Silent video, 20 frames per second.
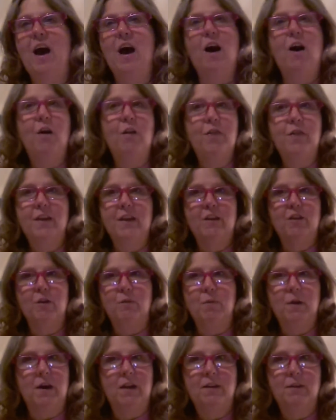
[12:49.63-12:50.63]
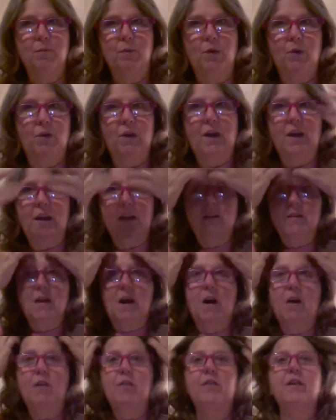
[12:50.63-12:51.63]
all things are possible, right?
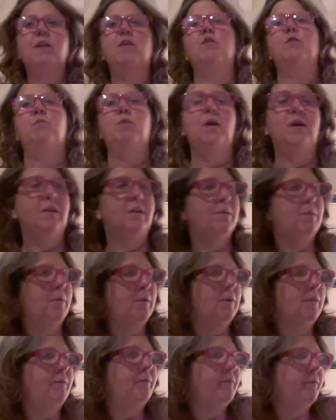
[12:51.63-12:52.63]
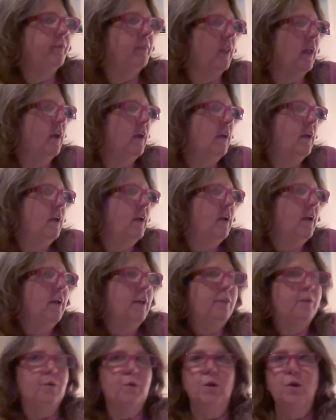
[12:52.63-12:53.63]
All things are possible
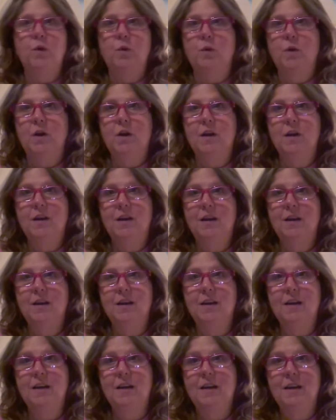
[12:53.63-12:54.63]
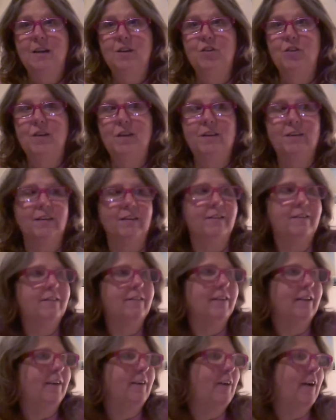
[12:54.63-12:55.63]
through Jesus.
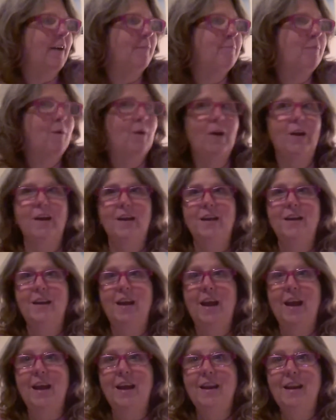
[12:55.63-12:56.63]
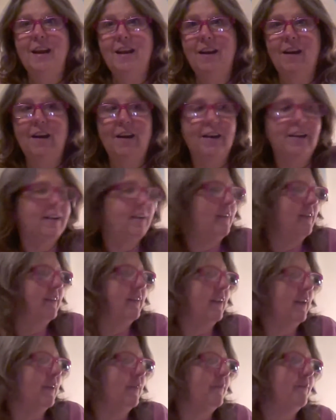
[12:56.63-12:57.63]
So I prayed and I got it.
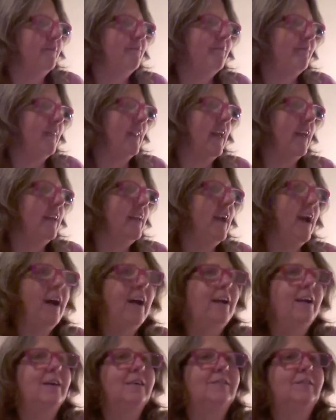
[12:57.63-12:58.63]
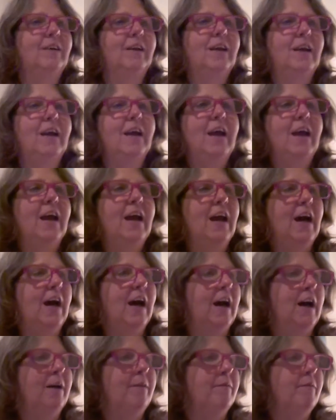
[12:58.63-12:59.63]
So yay.
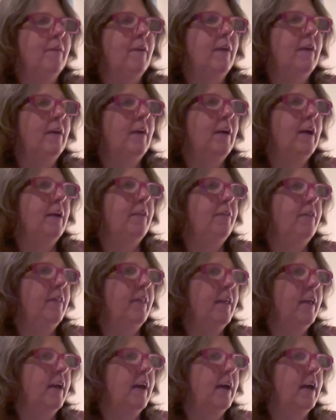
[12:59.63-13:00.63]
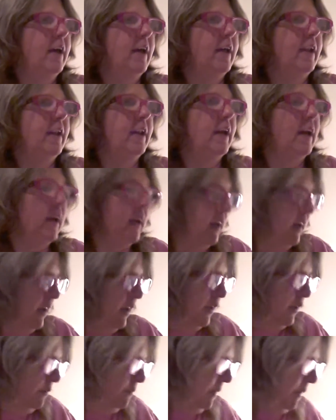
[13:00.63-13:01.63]
And then
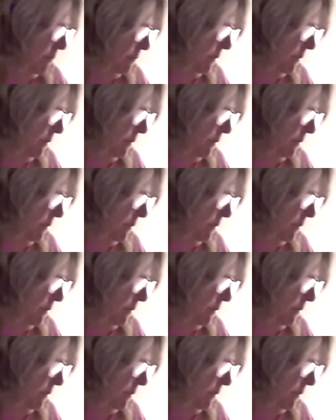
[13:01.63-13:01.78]
my